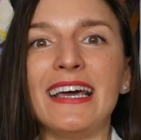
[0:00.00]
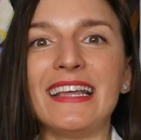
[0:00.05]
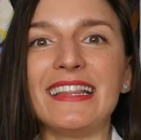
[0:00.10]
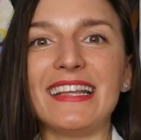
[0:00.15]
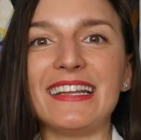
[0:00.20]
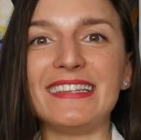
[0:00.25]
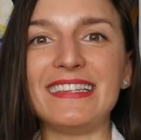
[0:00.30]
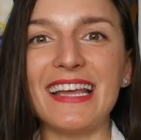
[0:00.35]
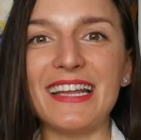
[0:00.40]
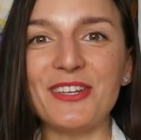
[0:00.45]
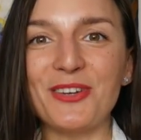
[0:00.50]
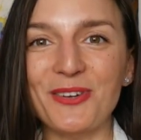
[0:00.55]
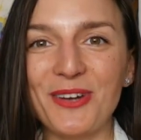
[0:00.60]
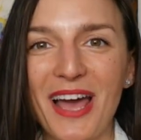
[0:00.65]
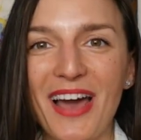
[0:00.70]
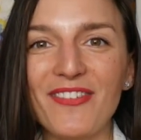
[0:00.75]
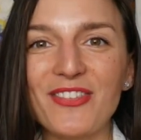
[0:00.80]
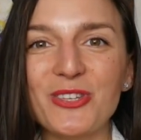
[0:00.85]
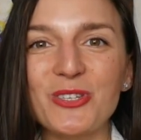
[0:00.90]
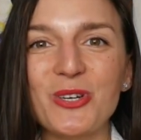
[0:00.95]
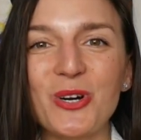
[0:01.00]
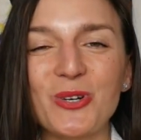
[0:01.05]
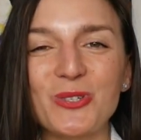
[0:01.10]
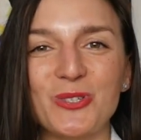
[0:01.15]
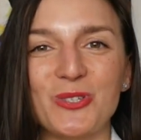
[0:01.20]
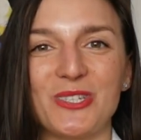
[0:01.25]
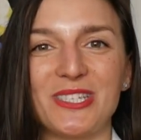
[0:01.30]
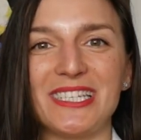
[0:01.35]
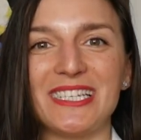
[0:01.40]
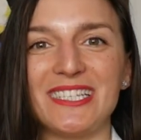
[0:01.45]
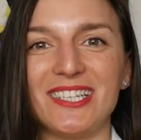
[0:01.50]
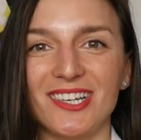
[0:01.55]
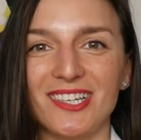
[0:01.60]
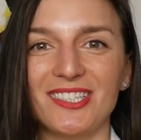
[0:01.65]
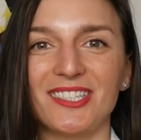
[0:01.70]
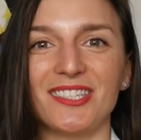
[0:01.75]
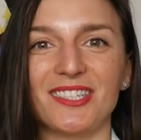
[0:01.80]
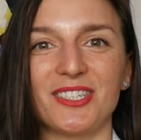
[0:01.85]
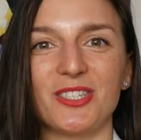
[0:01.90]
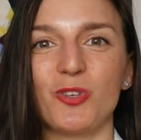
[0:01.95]
that they don't have to go to see
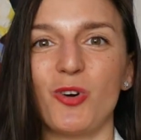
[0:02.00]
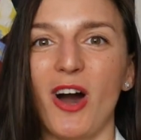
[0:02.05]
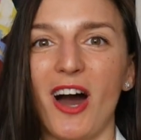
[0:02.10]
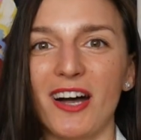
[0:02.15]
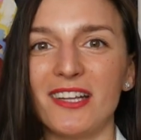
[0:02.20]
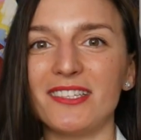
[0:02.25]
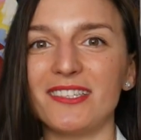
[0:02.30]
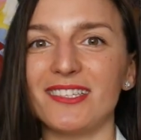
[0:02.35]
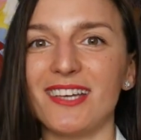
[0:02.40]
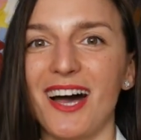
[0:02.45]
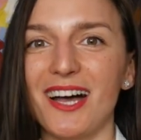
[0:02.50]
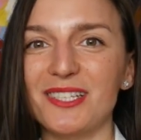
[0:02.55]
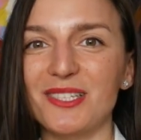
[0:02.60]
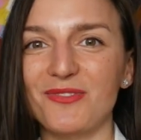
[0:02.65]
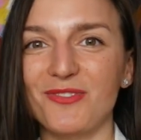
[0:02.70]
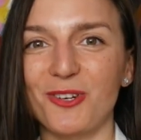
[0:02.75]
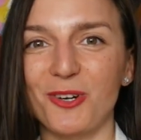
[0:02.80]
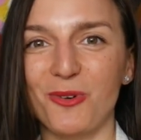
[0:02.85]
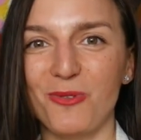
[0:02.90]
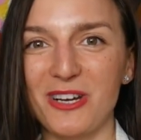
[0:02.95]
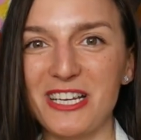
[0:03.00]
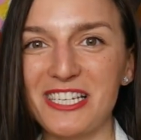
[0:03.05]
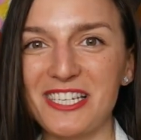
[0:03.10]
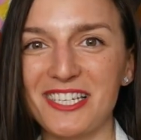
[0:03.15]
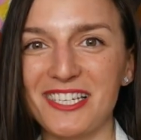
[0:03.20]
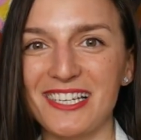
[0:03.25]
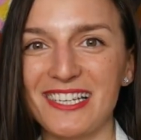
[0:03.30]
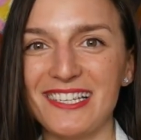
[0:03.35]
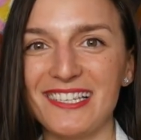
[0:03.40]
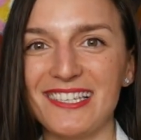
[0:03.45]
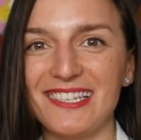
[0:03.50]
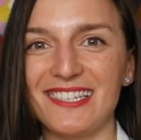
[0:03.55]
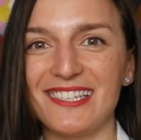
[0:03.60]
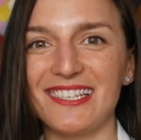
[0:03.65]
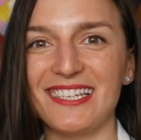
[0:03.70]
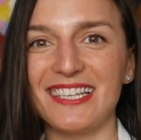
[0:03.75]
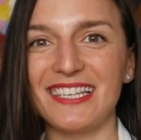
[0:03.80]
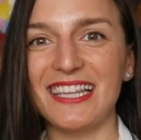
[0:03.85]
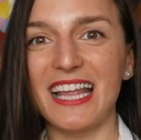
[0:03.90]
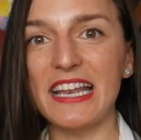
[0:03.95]
doctors to ask for
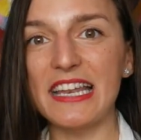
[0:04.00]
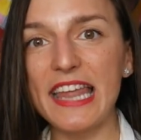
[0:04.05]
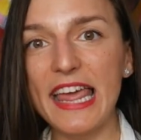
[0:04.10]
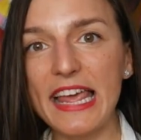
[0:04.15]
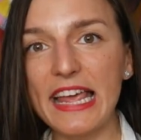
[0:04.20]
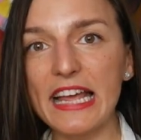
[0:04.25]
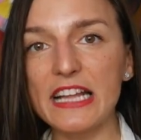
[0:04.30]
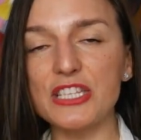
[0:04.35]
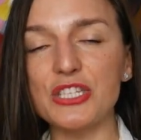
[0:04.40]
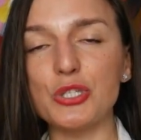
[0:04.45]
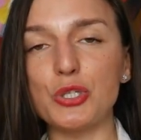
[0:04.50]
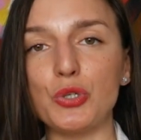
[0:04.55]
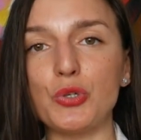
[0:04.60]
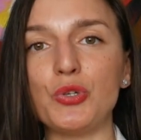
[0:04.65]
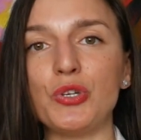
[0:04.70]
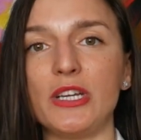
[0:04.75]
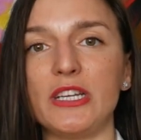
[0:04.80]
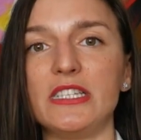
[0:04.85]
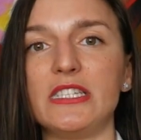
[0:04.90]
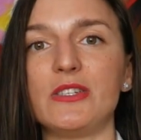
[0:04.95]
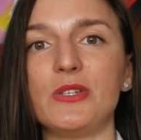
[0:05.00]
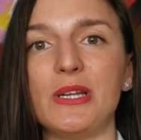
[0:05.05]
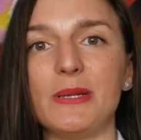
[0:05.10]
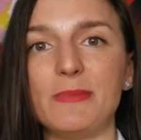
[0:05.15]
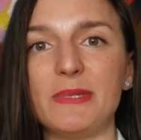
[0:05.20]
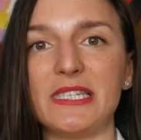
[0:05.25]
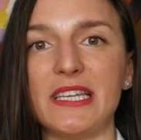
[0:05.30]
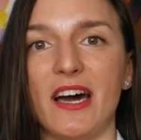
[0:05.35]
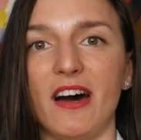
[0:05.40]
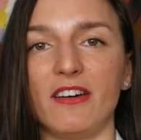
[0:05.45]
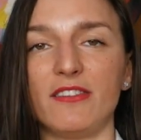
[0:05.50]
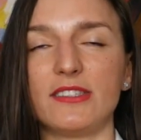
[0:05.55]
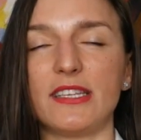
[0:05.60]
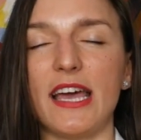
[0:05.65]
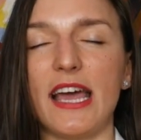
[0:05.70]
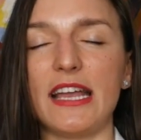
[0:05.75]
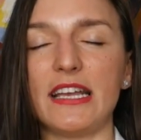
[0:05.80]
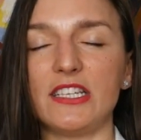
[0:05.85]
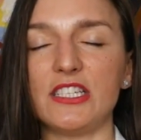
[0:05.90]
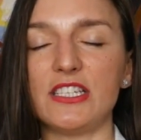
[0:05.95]
questions, that they can tune into themselves
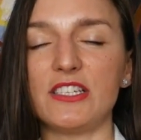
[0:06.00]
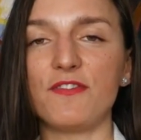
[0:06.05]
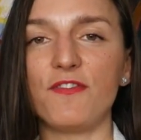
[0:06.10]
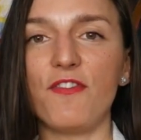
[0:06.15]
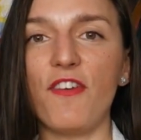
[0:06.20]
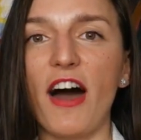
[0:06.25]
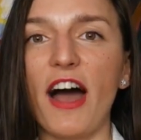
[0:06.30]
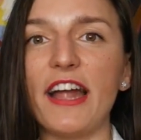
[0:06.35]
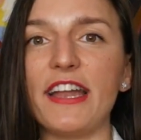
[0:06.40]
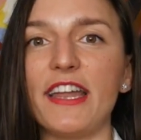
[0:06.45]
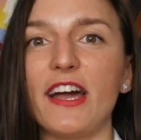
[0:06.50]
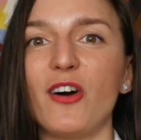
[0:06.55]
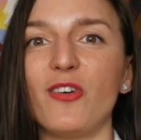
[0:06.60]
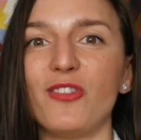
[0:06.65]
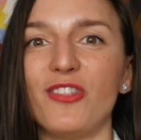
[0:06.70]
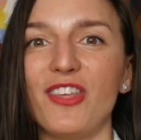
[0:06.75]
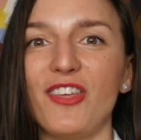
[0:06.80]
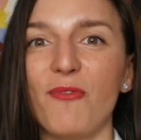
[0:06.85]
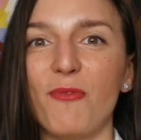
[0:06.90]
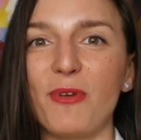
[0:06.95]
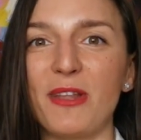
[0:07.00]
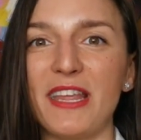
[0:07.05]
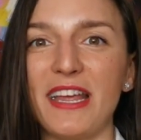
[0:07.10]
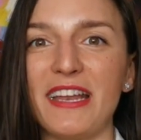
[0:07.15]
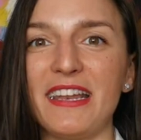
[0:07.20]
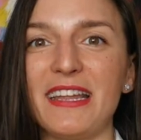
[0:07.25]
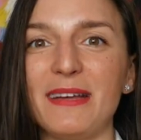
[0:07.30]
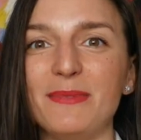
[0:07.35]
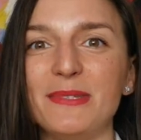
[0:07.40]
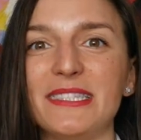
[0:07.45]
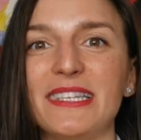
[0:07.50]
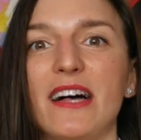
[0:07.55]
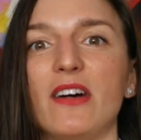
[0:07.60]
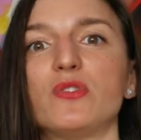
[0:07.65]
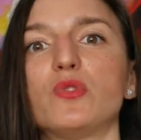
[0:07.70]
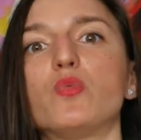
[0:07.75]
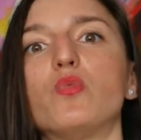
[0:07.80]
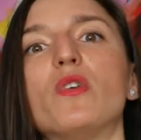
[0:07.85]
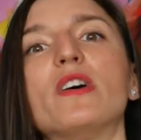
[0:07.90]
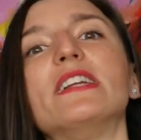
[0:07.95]
and just find out within
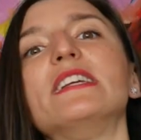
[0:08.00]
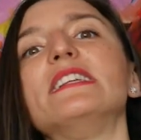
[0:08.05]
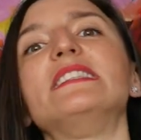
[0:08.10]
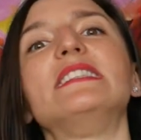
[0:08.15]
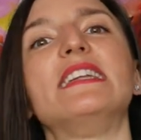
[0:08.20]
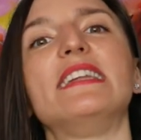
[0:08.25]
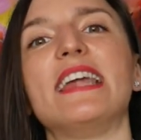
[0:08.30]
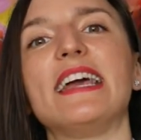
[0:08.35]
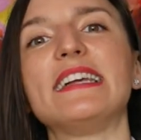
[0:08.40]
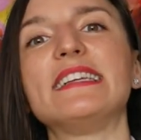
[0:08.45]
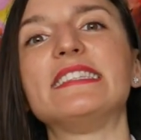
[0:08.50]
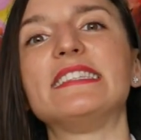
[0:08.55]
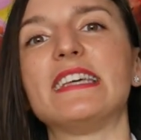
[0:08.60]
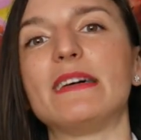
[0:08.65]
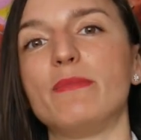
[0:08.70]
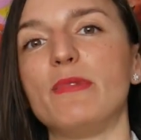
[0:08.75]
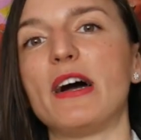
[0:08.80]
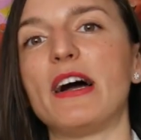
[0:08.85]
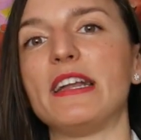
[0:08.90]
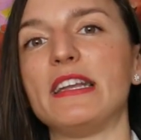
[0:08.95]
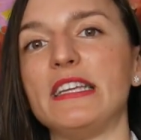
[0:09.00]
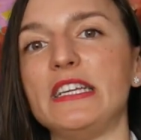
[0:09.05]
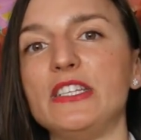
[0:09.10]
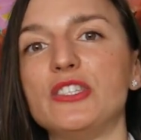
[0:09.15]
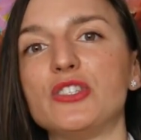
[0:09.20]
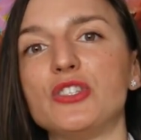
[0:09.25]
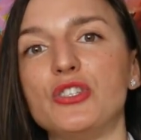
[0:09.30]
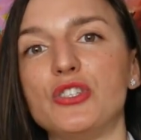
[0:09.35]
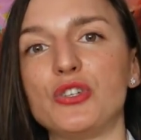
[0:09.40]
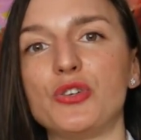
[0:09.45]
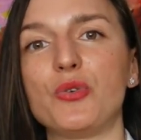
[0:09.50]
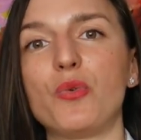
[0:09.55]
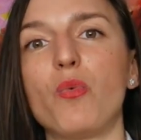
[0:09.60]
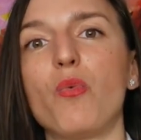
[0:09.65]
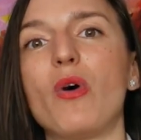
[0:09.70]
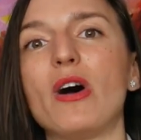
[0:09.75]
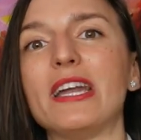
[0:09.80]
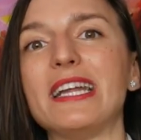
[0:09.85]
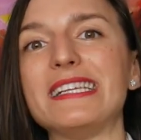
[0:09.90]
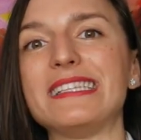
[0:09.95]
themselves, what is the next step I need to do?
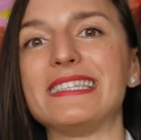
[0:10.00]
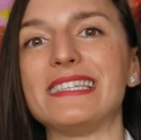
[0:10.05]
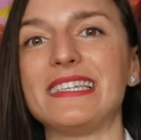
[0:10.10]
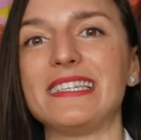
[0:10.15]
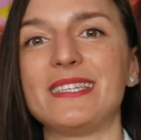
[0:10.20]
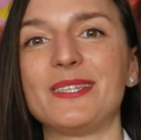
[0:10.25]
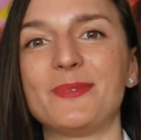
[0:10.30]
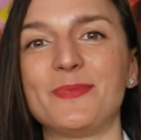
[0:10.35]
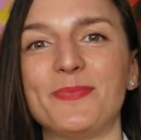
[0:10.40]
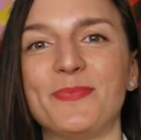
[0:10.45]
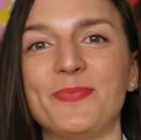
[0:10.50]
What is it?